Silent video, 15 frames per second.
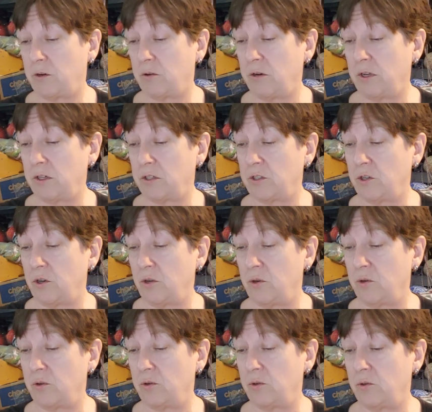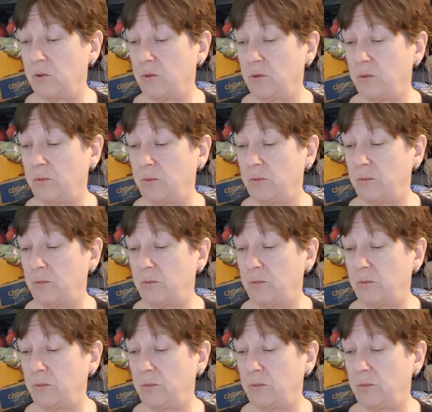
acrylic. So,